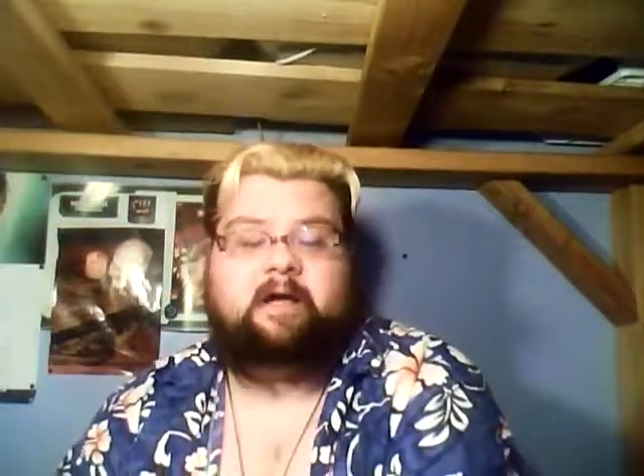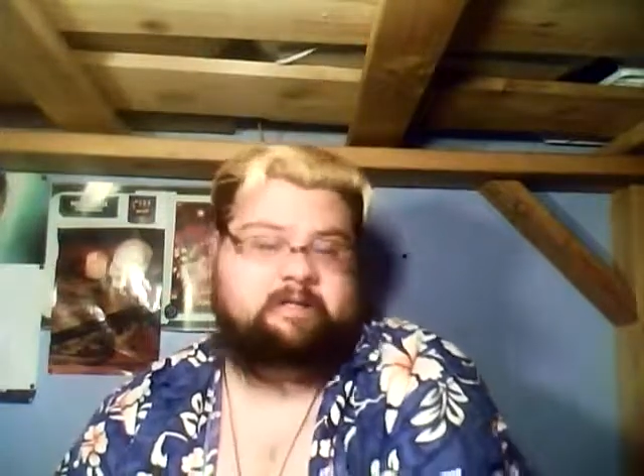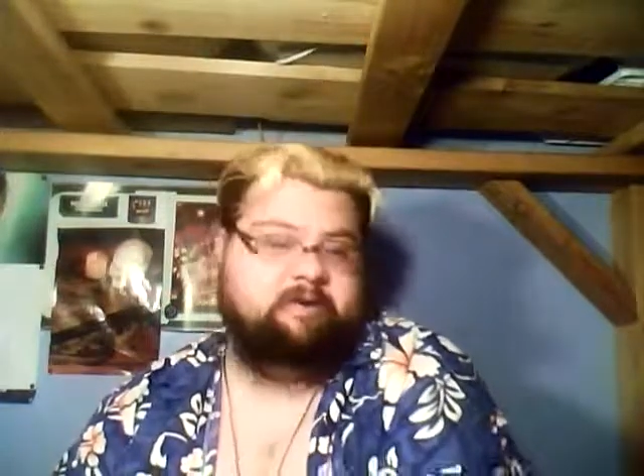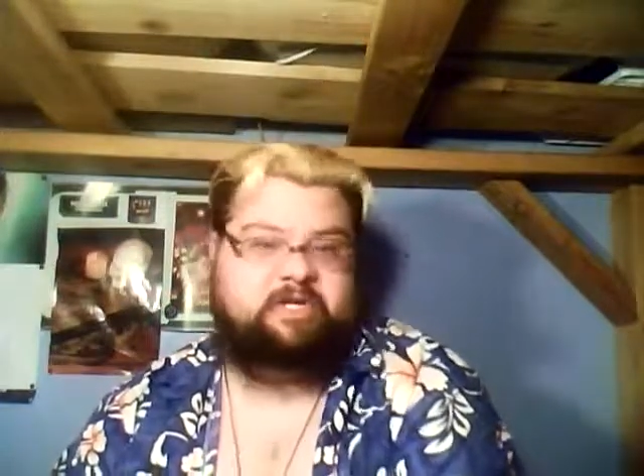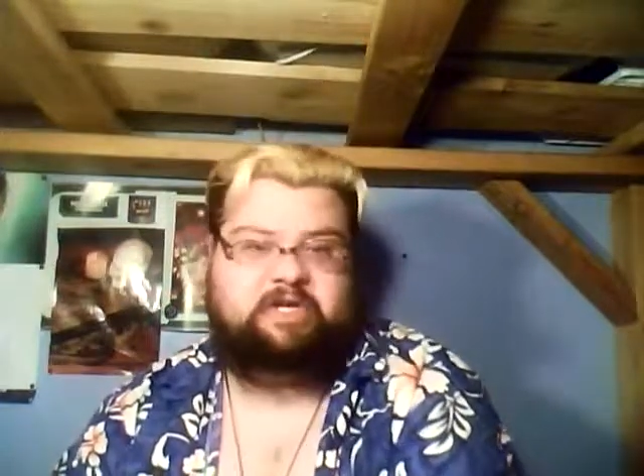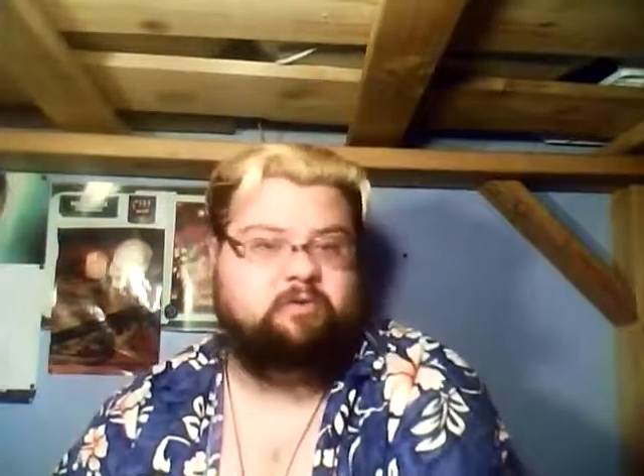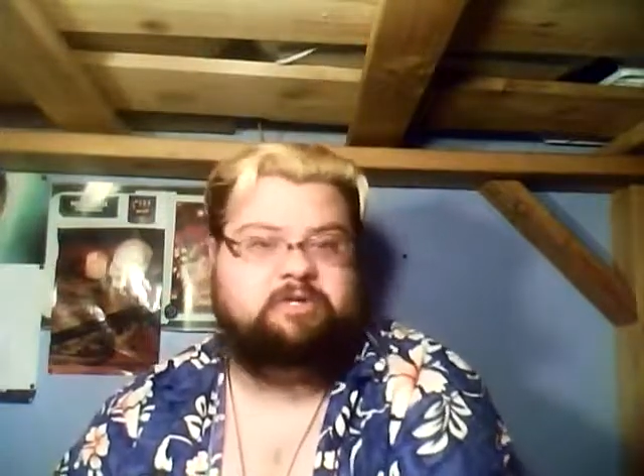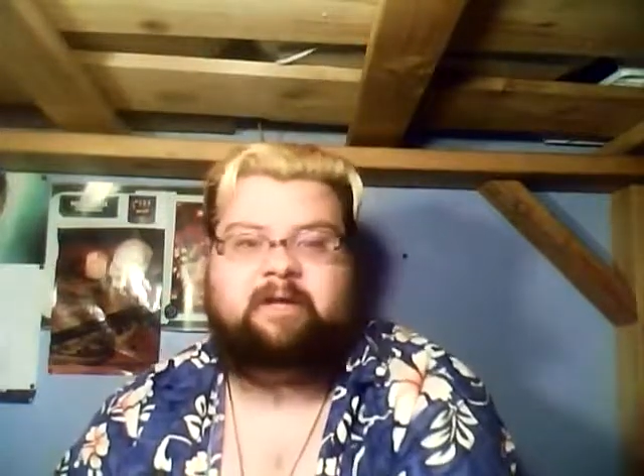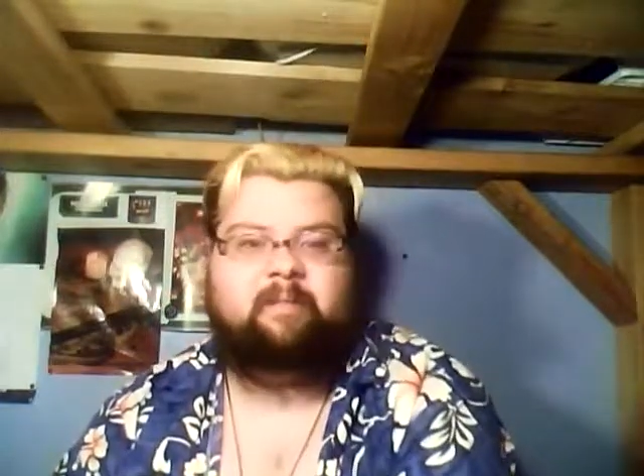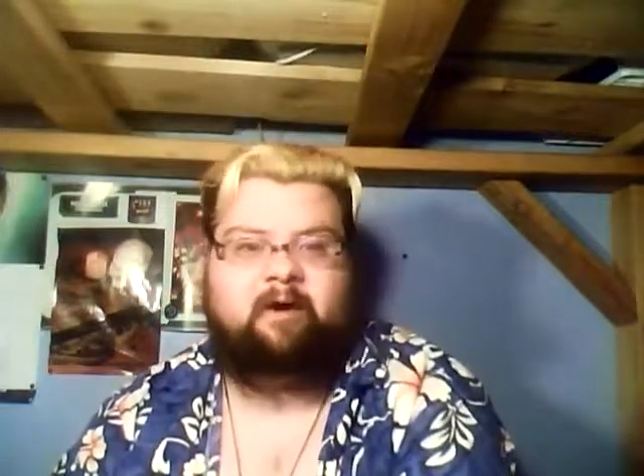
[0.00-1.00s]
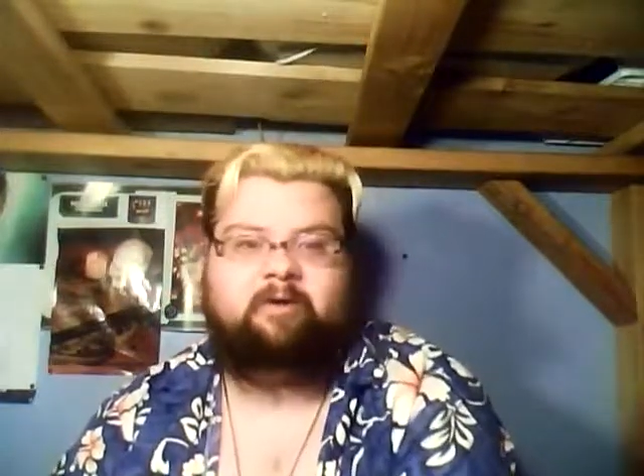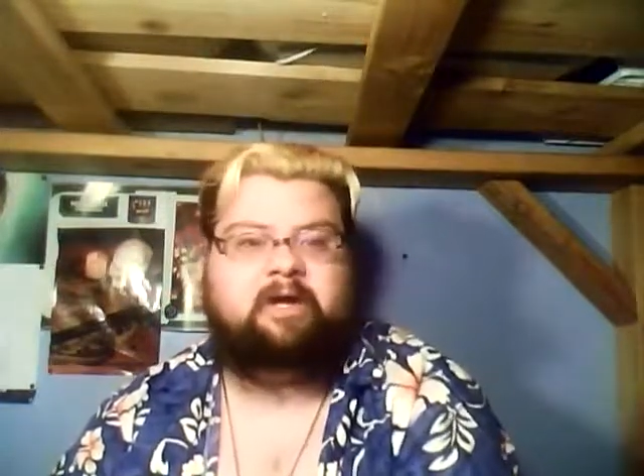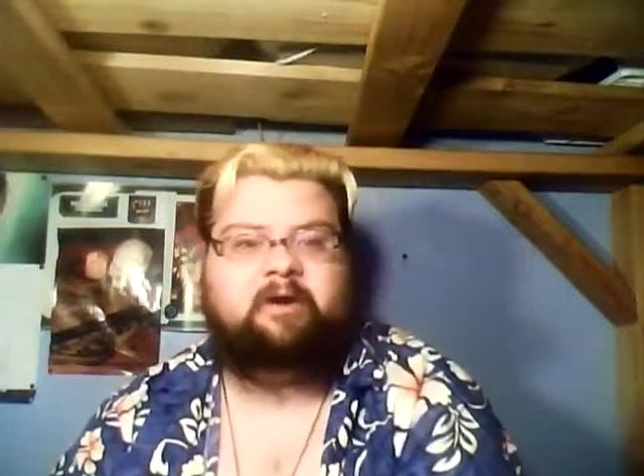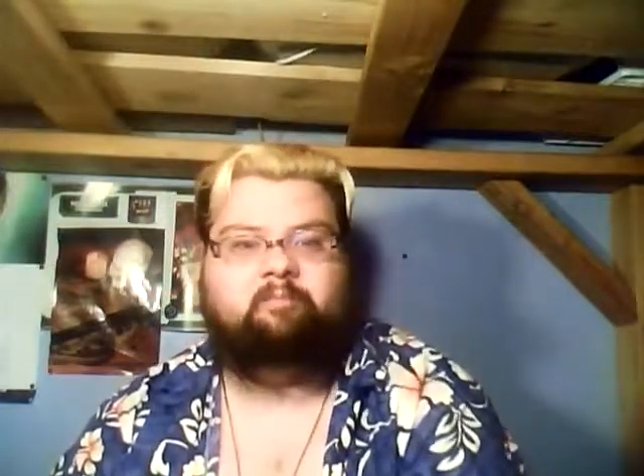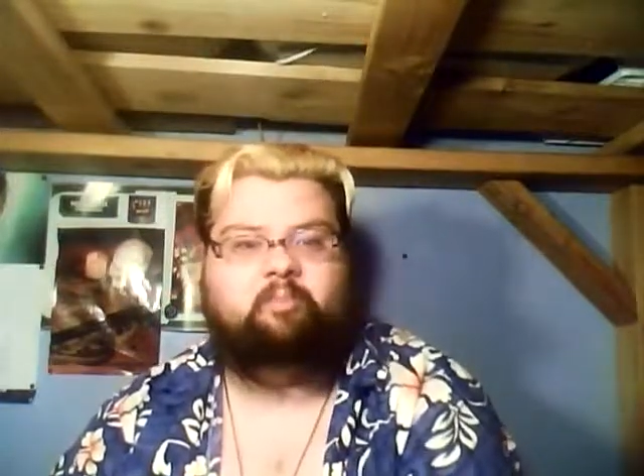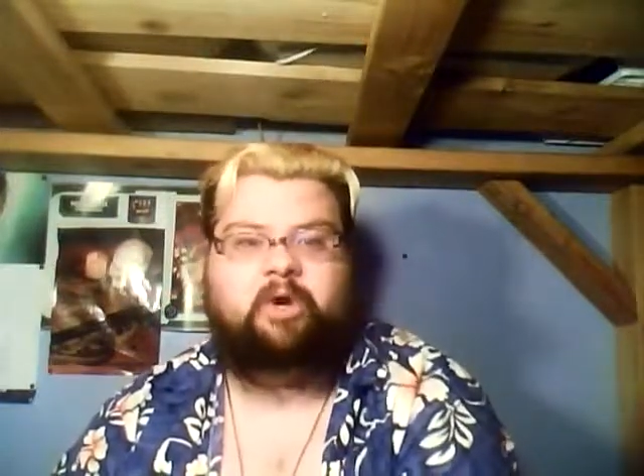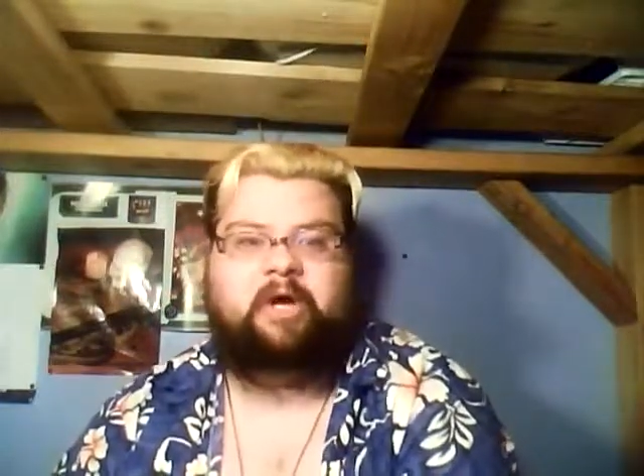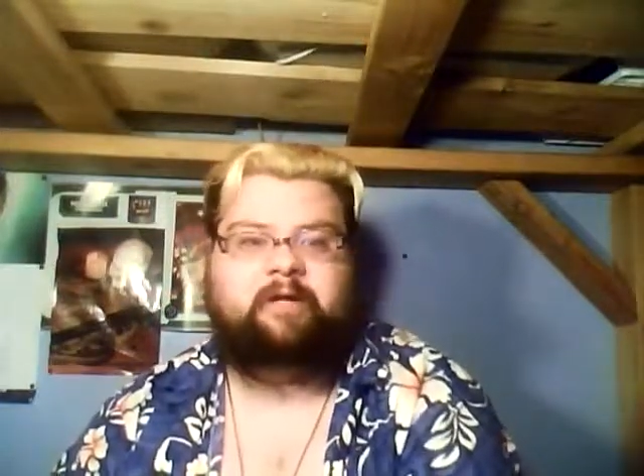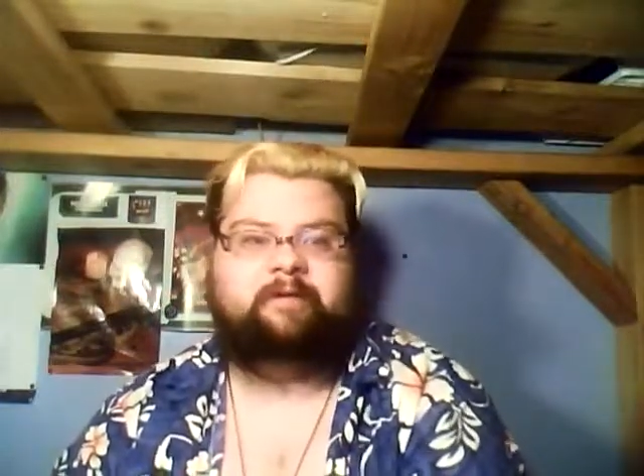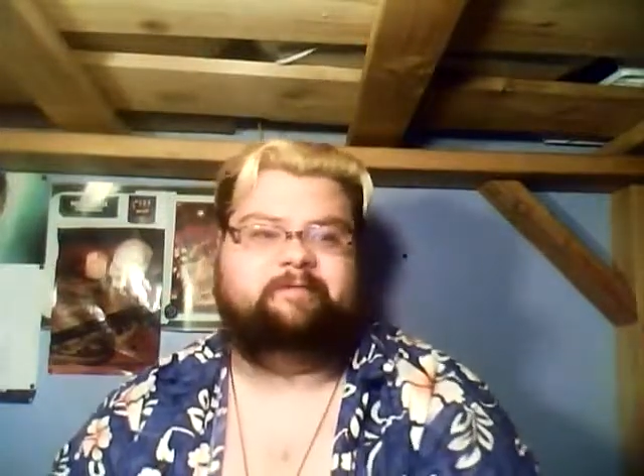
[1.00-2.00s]
There's still some out here,
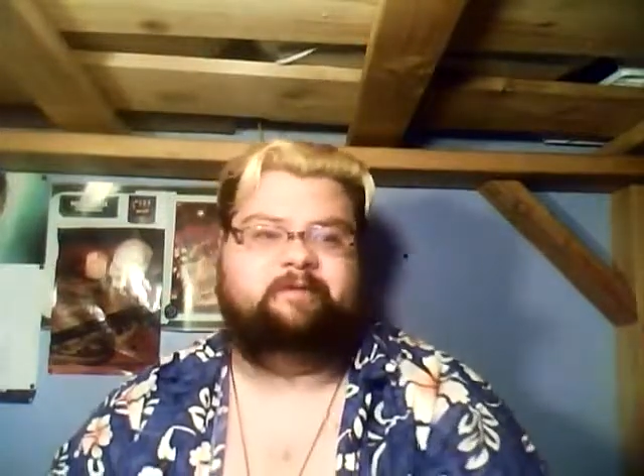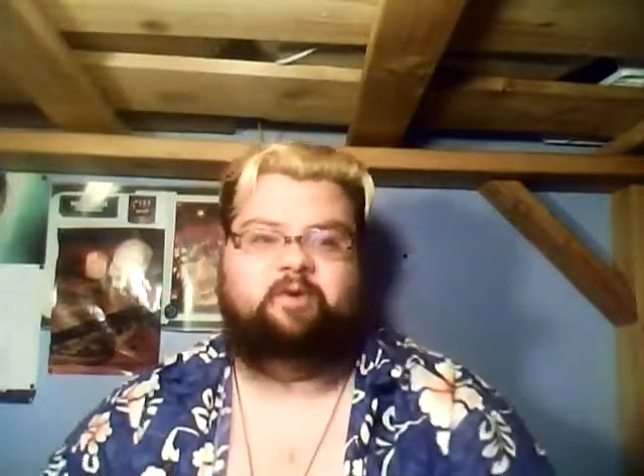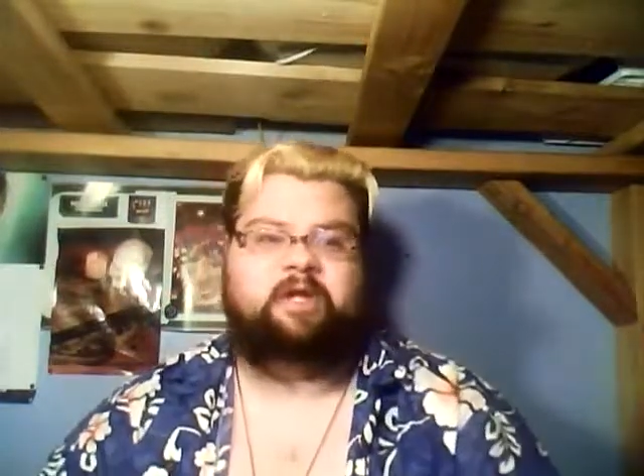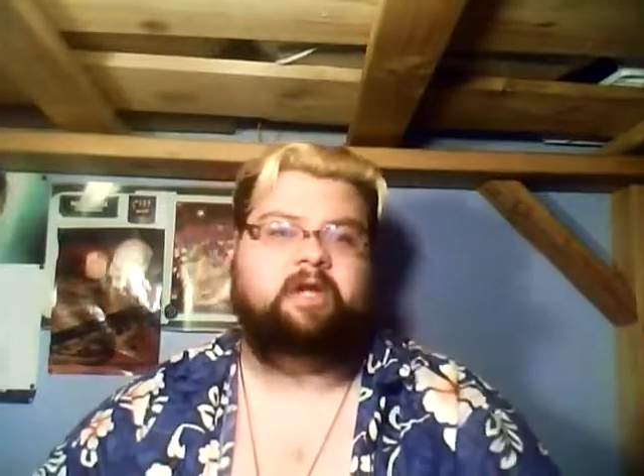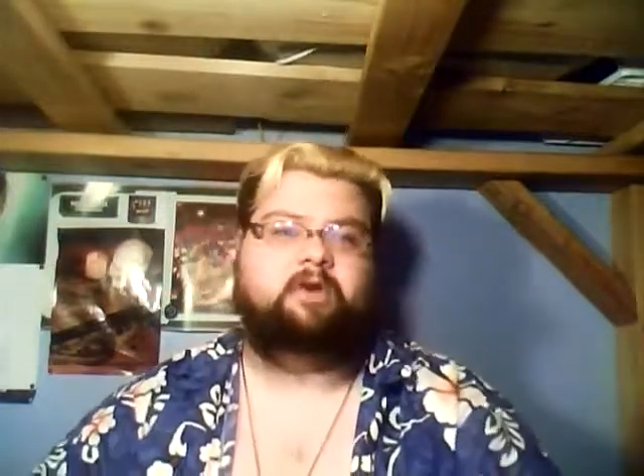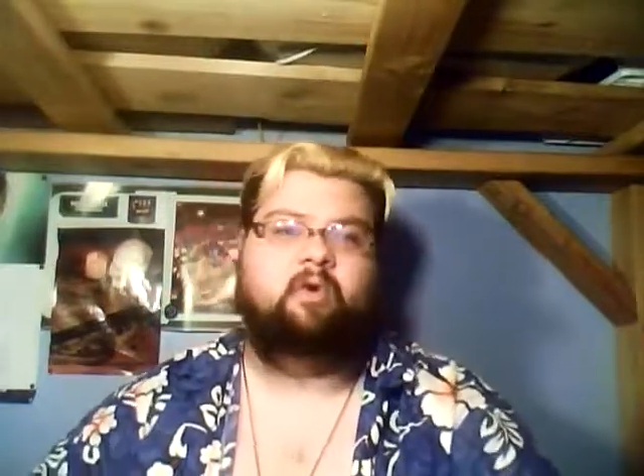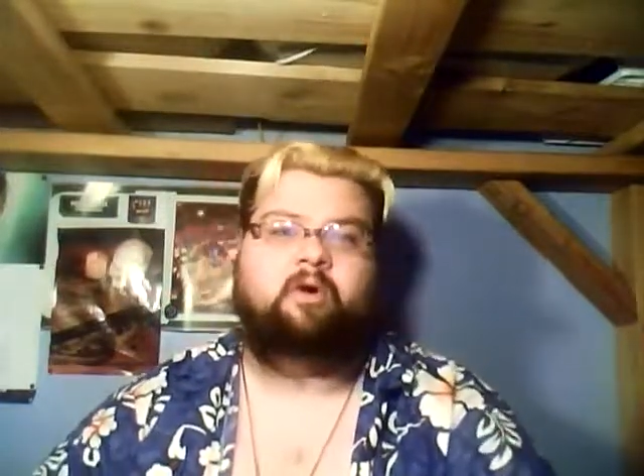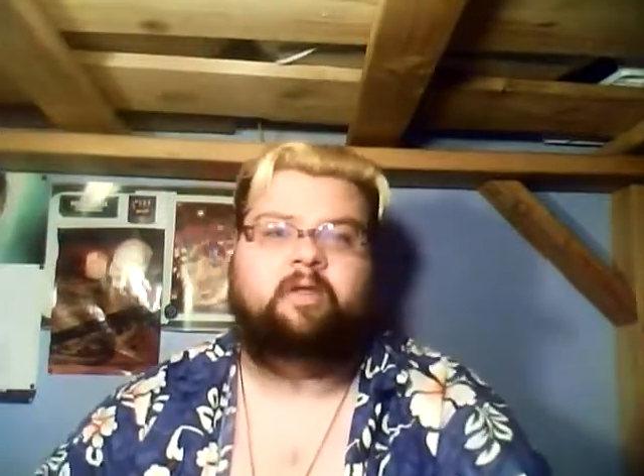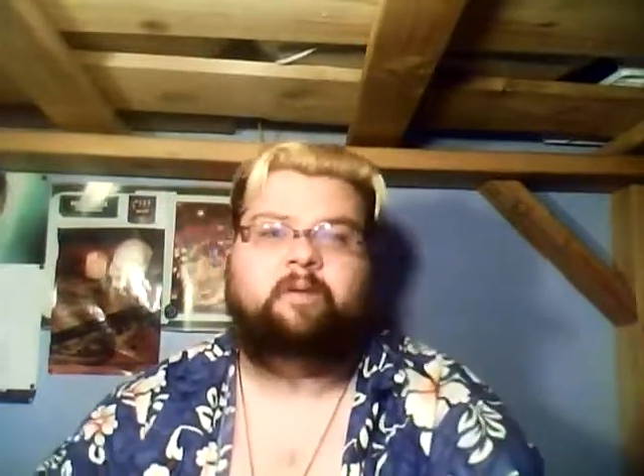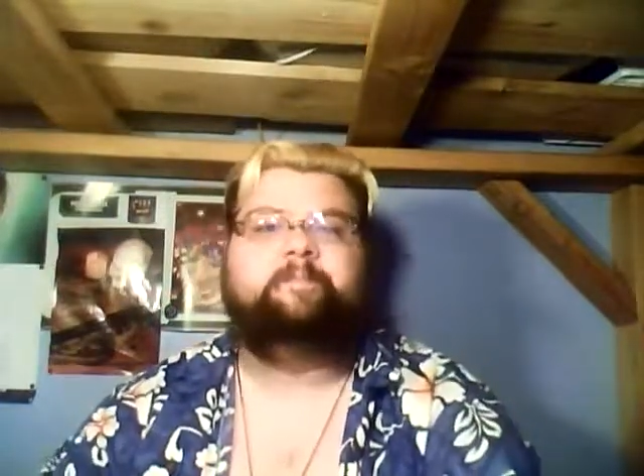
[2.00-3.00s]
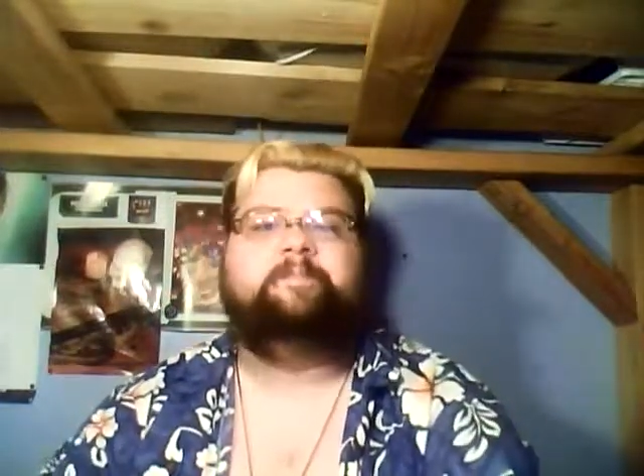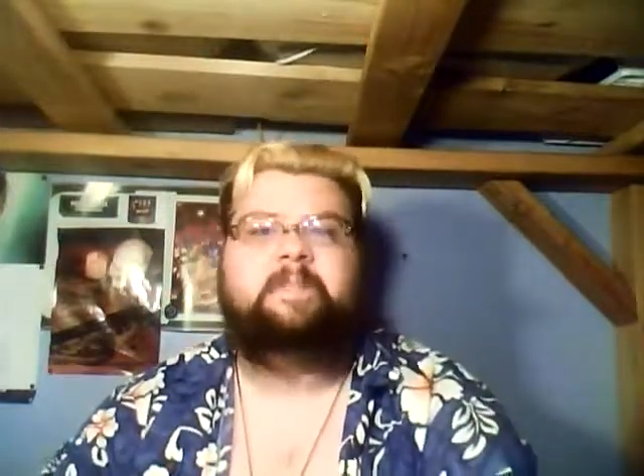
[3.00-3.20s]
but you can ignore them.